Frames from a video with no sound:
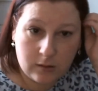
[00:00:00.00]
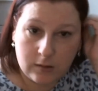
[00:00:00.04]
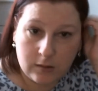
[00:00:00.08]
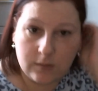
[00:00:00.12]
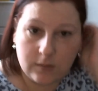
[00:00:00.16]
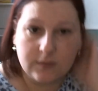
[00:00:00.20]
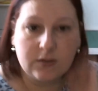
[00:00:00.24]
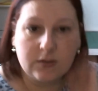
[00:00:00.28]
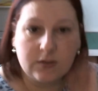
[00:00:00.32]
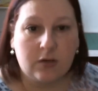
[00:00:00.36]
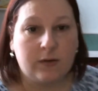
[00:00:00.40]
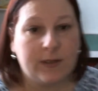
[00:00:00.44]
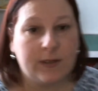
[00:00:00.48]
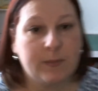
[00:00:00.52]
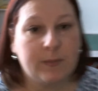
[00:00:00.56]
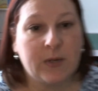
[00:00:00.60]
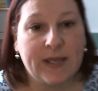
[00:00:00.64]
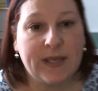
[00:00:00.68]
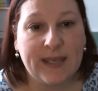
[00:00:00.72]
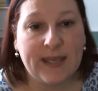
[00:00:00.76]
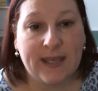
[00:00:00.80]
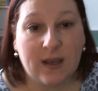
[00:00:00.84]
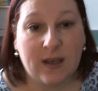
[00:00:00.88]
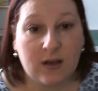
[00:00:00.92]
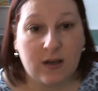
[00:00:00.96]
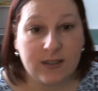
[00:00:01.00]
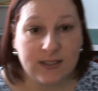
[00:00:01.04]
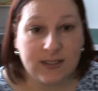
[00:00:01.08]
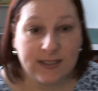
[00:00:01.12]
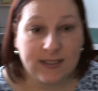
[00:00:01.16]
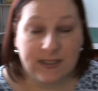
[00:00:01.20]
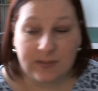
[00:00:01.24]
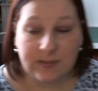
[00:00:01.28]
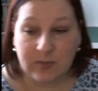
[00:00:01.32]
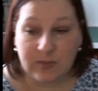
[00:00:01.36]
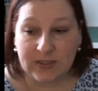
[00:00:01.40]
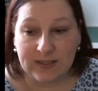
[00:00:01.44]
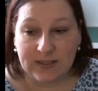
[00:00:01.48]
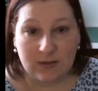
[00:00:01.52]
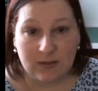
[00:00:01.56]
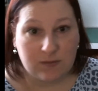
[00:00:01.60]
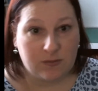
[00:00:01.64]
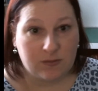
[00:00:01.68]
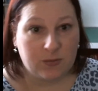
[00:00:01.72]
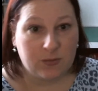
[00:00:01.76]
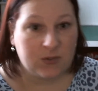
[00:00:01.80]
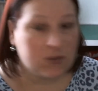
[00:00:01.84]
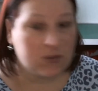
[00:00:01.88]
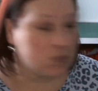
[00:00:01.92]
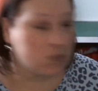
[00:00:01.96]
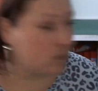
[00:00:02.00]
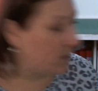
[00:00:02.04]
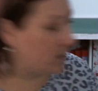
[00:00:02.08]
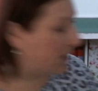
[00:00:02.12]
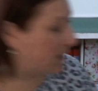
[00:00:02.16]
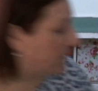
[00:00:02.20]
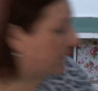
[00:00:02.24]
Sorry, my hair. I said to myself, I'm going to stop playing